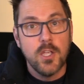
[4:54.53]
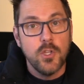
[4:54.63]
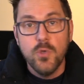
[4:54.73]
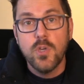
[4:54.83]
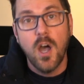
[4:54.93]

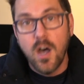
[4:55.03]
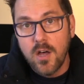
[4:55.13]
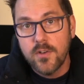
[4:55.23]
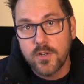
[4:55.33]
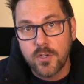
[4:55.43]
You
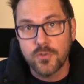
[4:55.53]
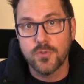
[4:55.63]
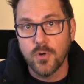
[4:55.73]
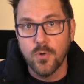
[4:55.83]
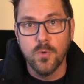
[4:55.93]
can't
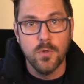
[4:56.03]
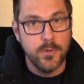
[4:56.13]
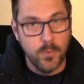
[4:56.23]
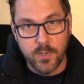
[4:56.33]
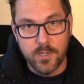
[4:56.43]
control
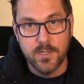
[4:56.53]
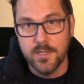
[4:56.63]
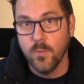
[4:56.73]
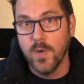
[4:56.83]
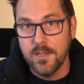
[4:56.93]
the world
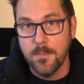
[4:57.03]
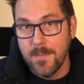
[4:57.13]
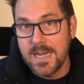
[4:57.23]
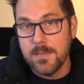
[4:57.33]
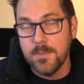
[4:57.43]
in the way that
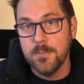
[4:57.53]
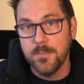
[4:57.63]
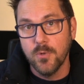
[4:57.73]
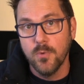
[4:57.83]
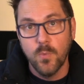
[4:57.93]
many
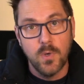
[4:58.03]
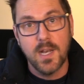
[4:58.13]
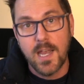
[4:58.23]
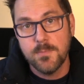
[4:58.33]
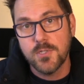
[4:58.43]
people will claim